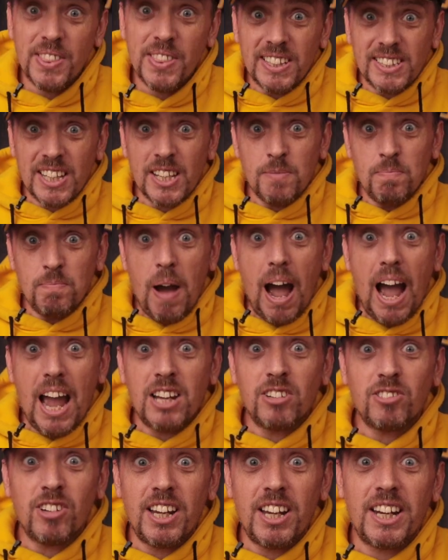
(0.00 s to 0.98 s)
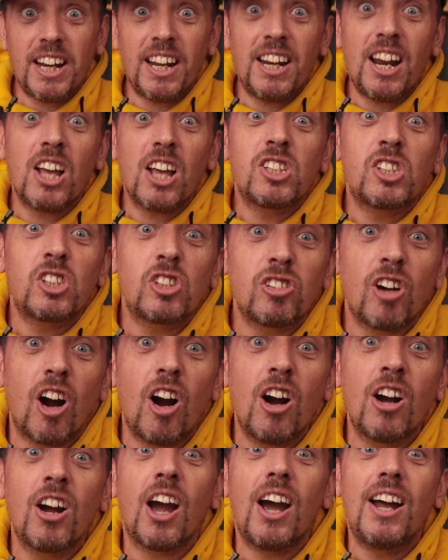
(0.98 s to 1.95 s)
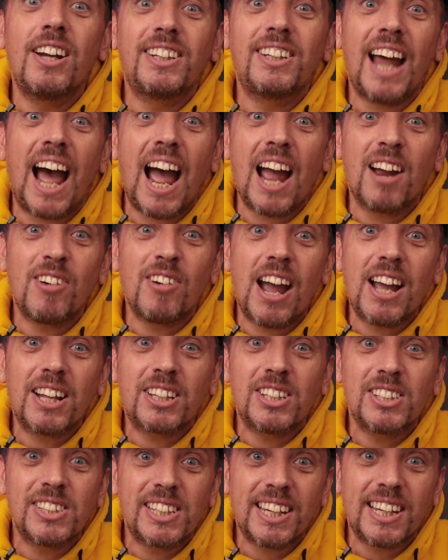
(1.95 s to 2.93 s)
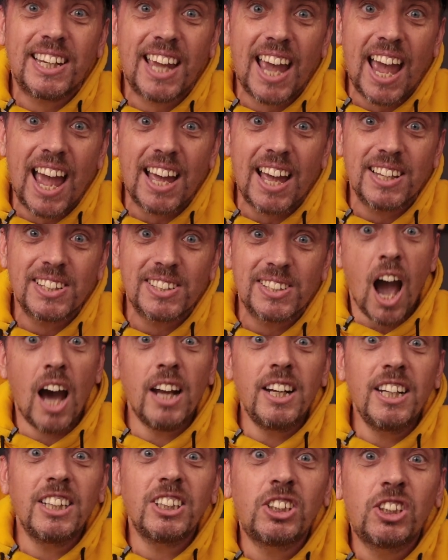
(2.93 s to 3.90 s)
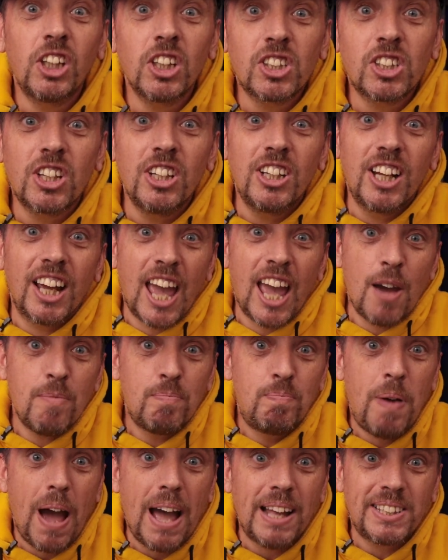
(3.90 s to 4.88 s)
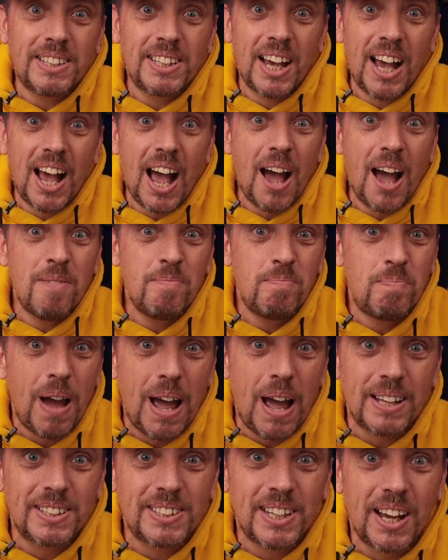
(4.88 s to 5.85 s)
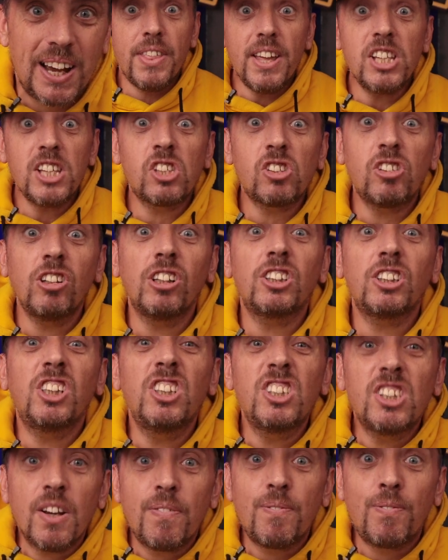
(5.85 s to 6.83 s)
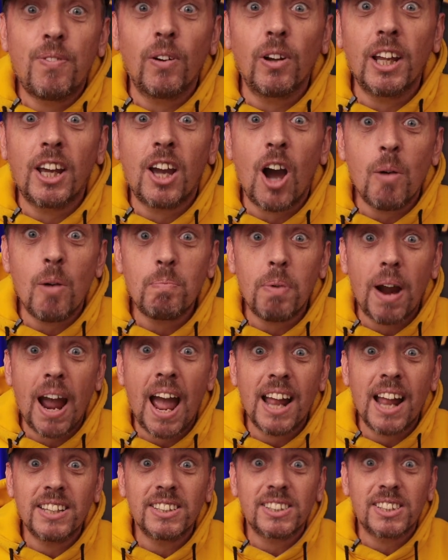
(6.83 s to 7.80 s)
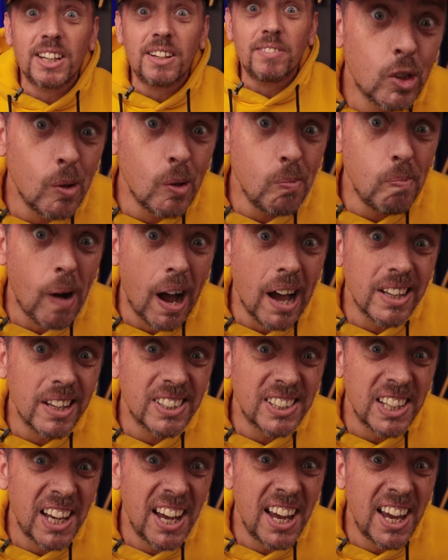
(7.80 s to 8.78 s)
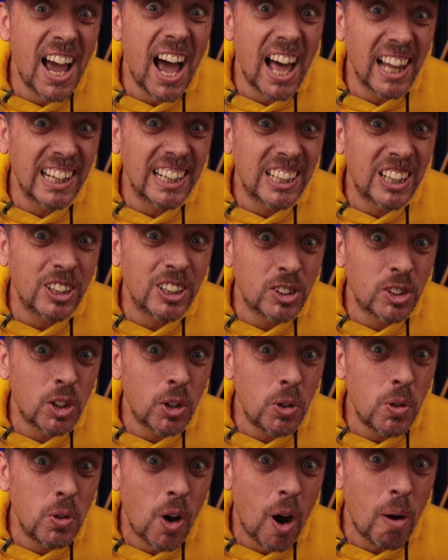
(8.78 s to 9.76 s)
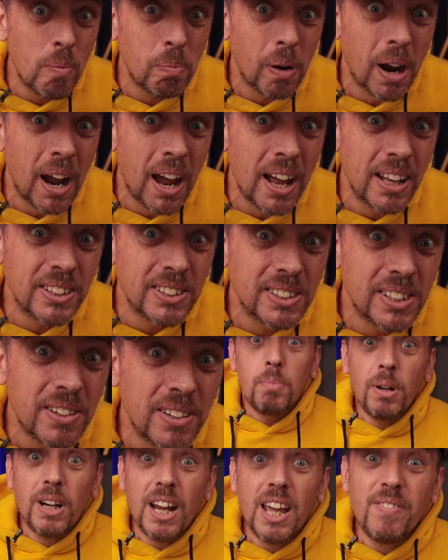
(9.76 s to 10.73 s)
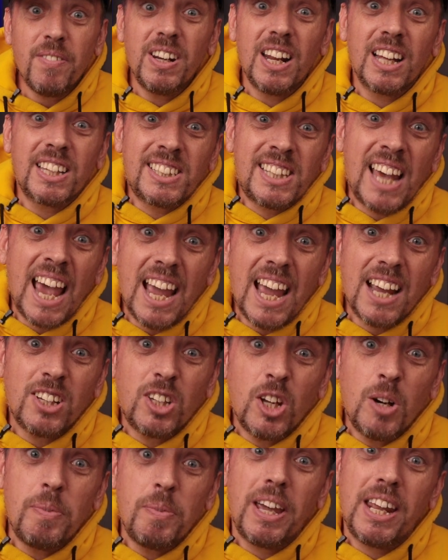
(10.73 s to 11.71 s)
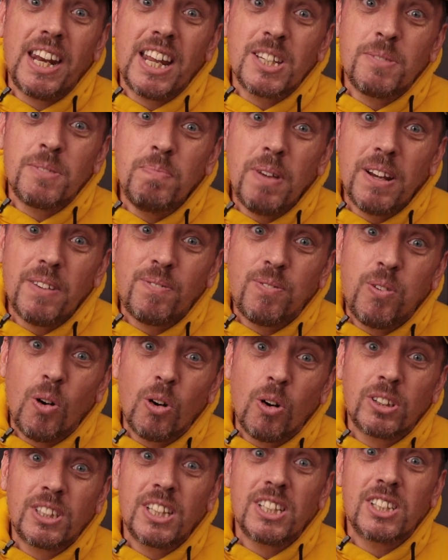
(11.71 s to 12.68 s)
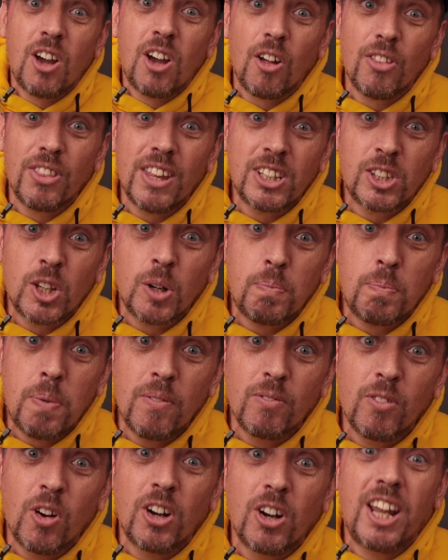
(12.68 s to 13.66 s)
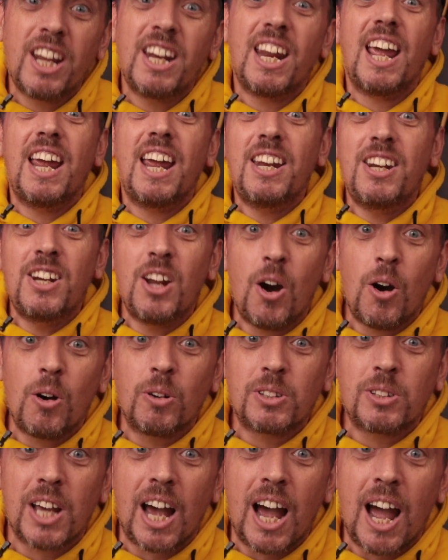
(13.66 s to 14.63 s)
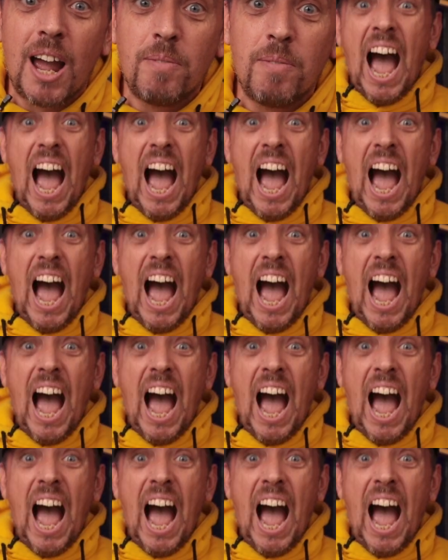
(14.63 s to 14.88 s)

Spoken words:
This is mind reading as strong and direct as it gets. And it's just gonna get better and better. The instructions are fully comprehensive. Some might say a little too comprehensive. But even a tech dummy in his mid-40s got this up and running in no time.